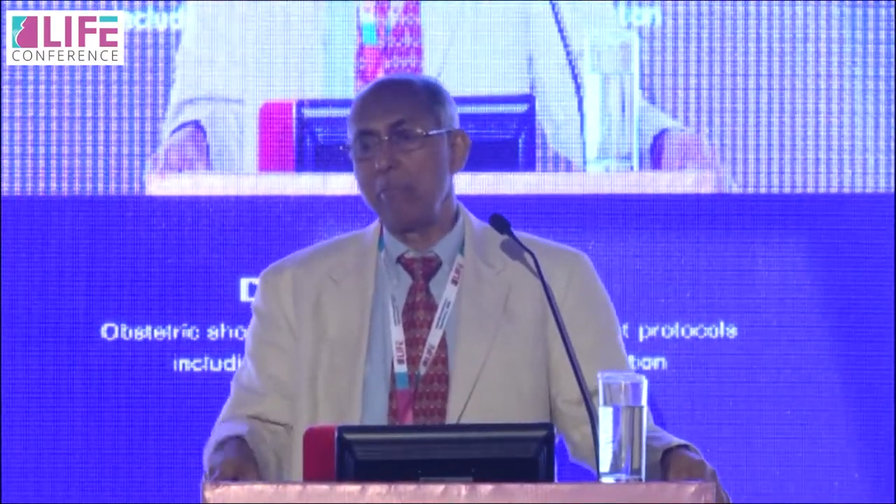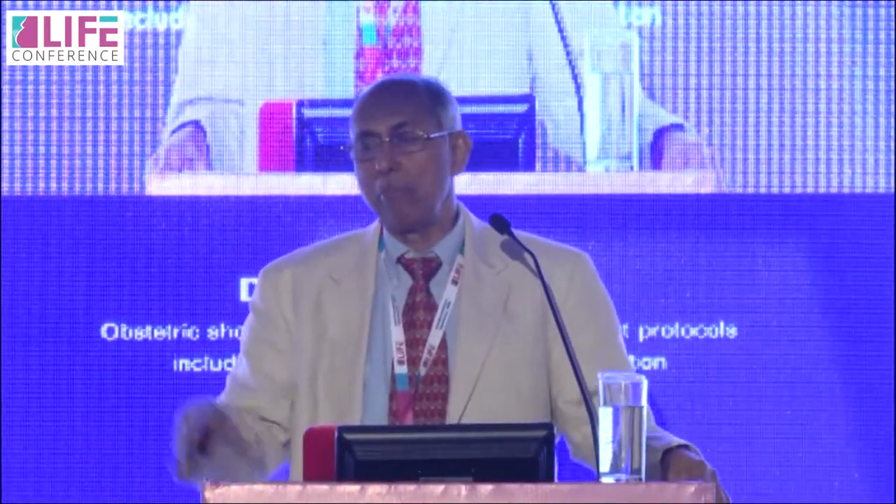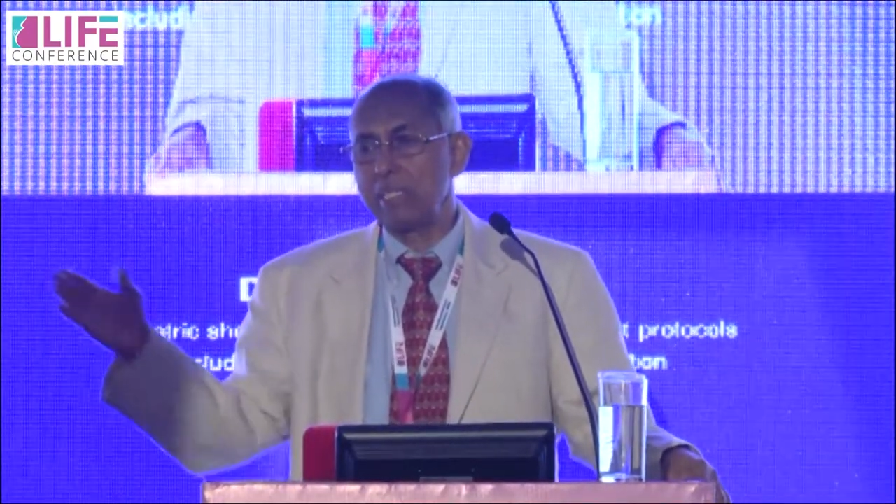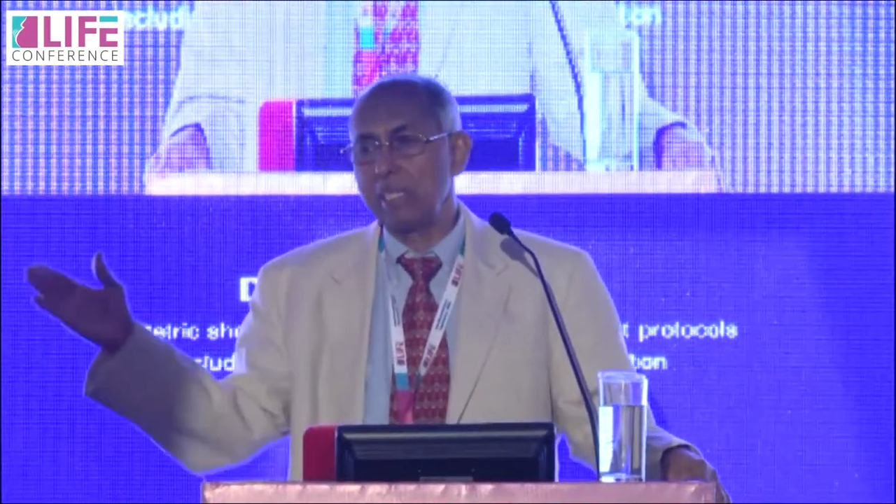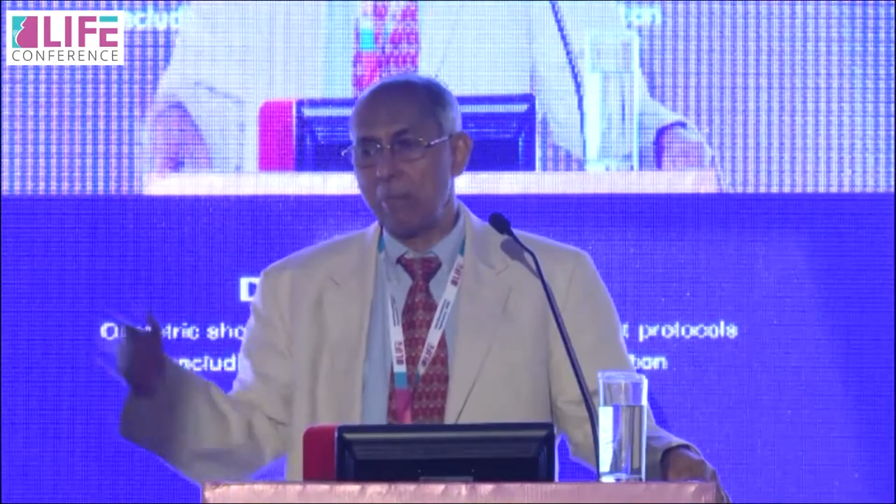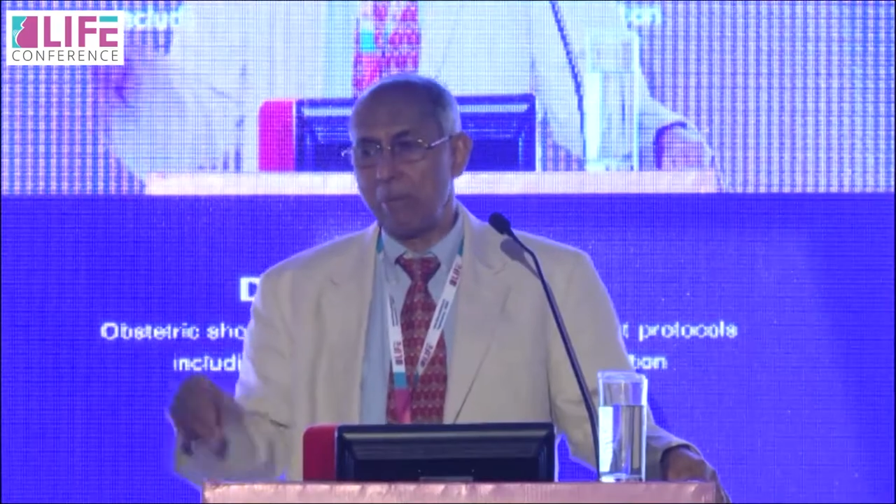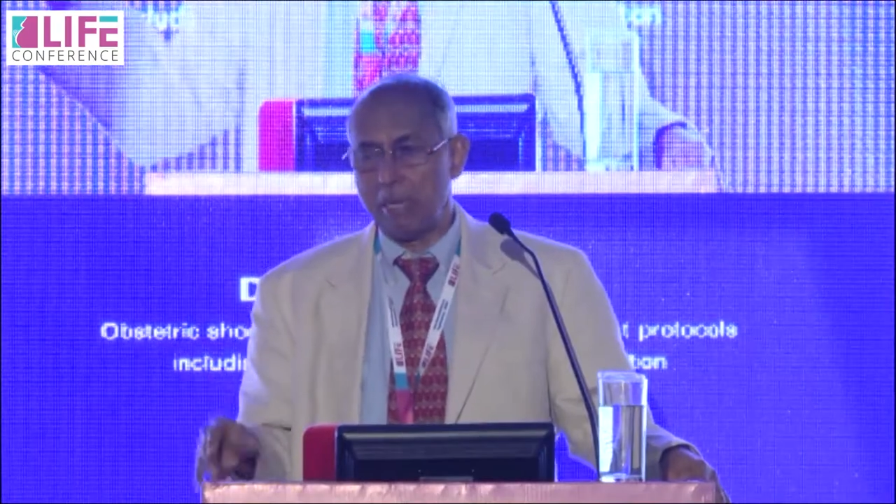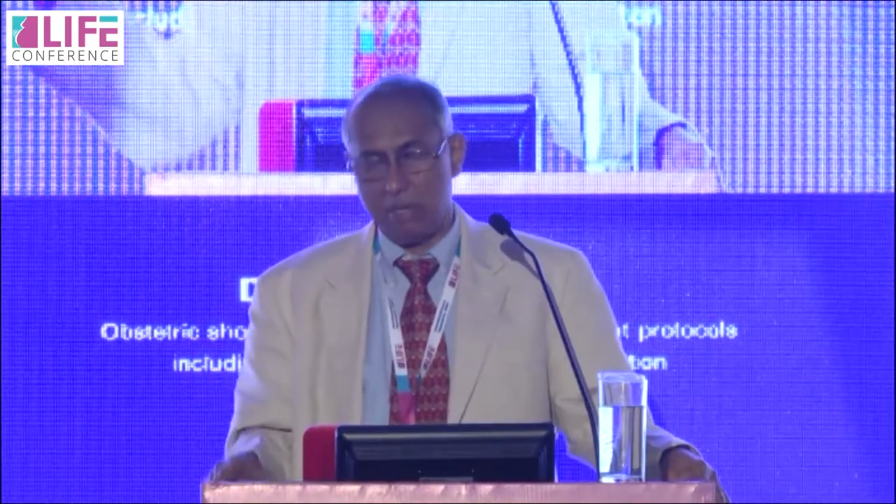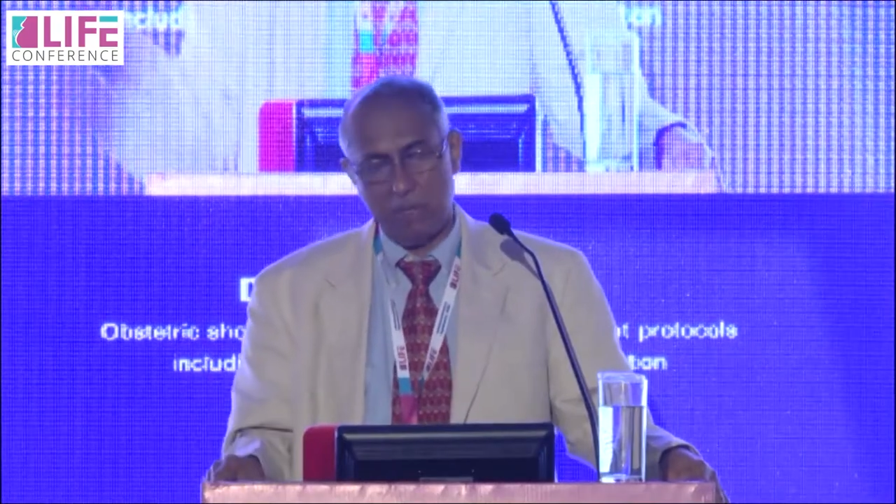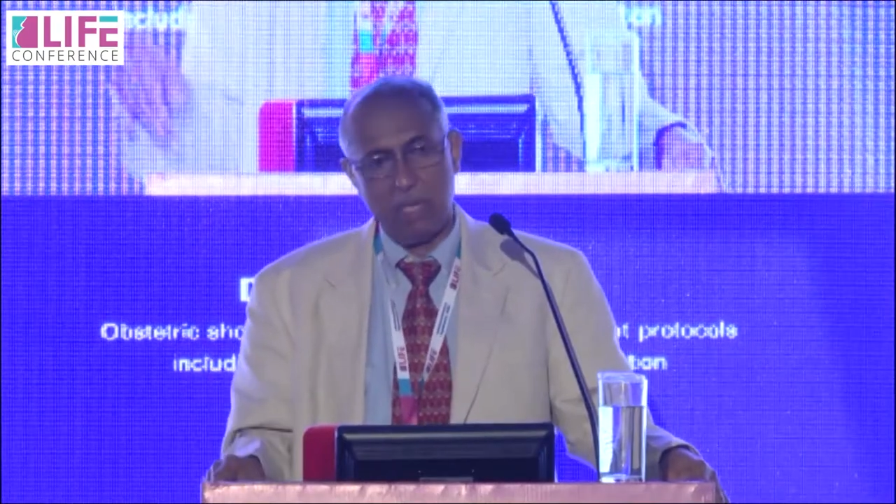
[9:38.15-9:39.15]
please come and
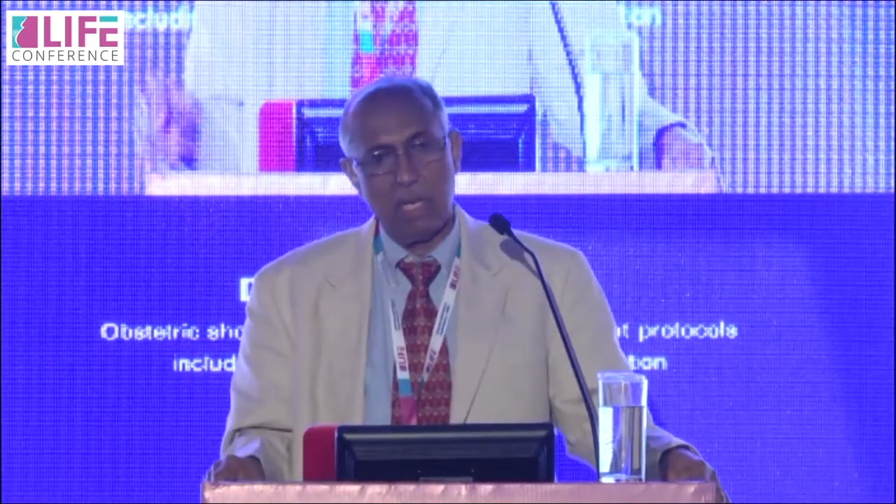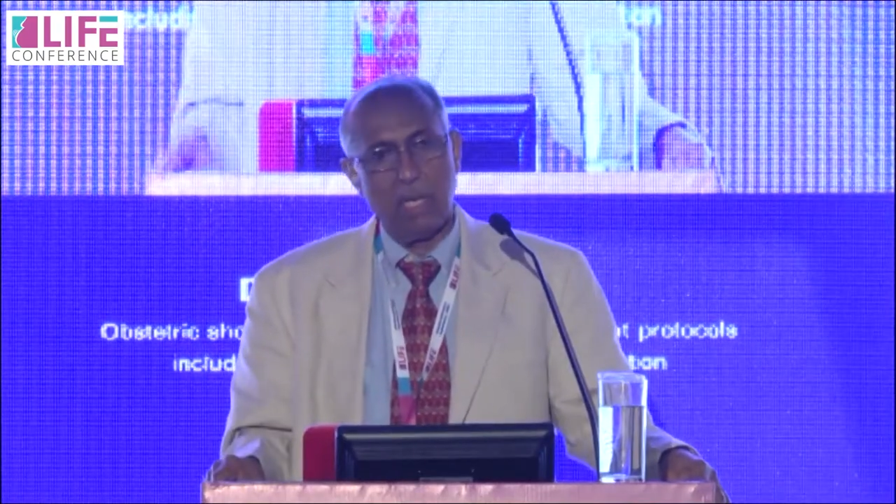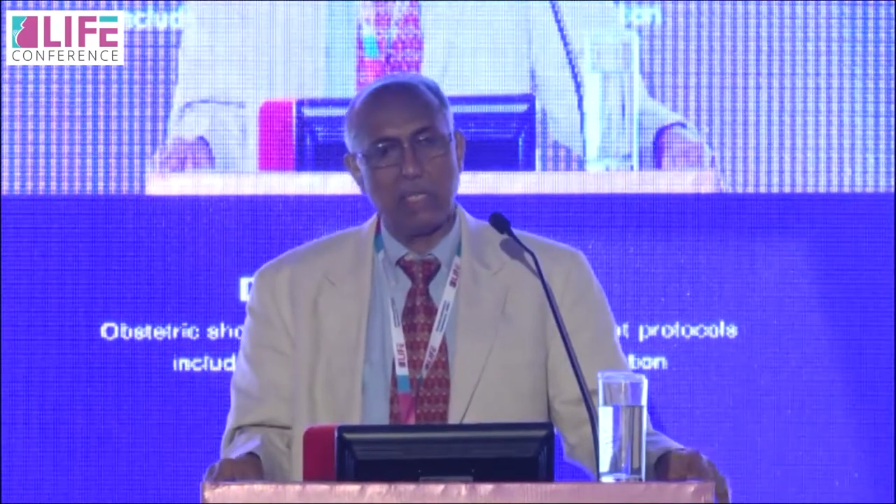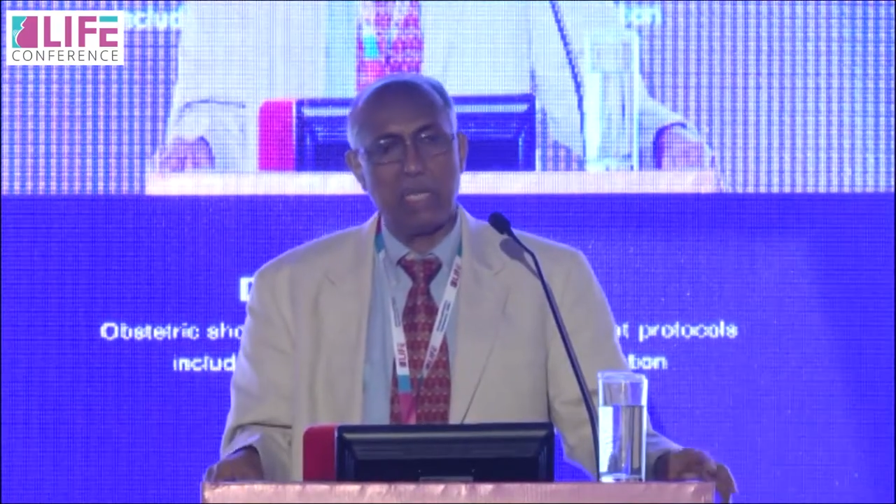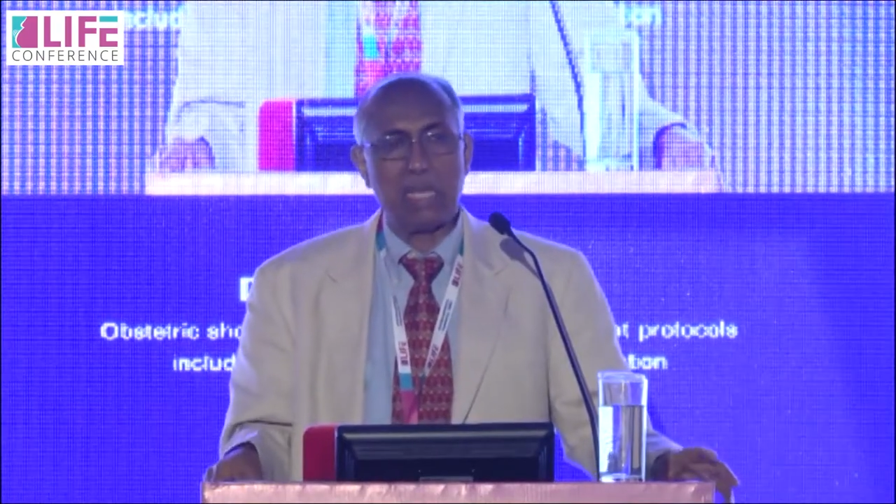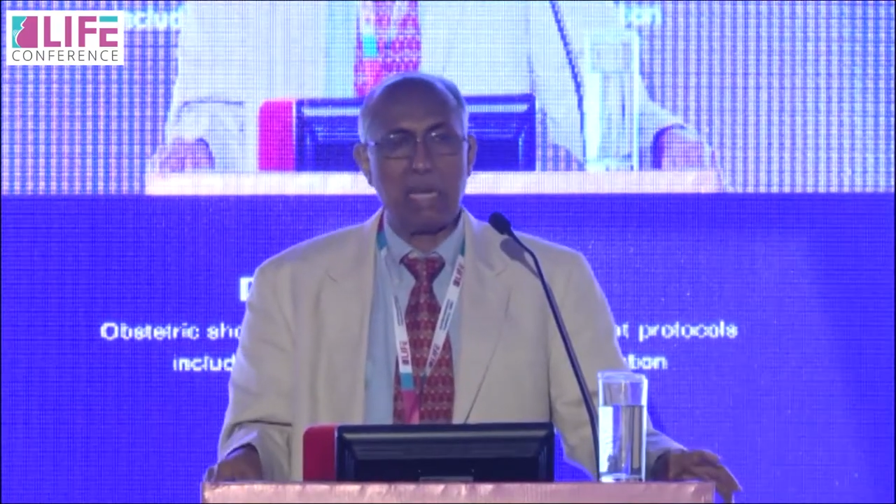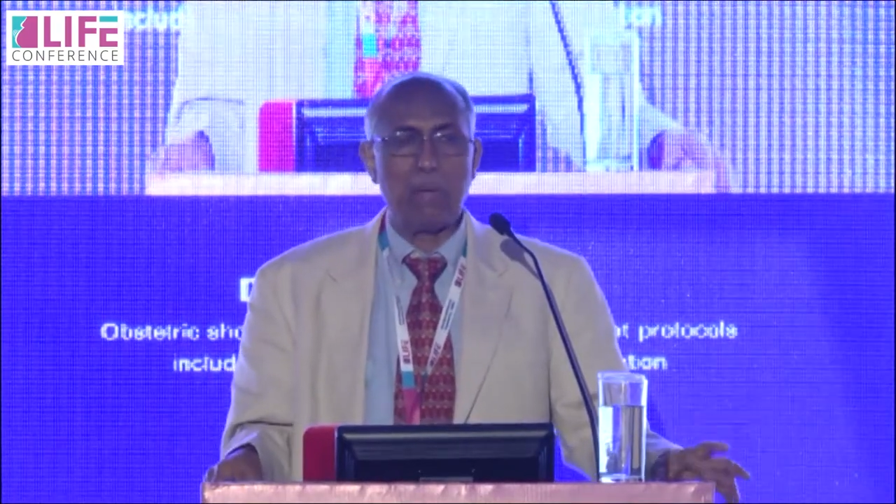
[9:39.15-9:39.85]
they come and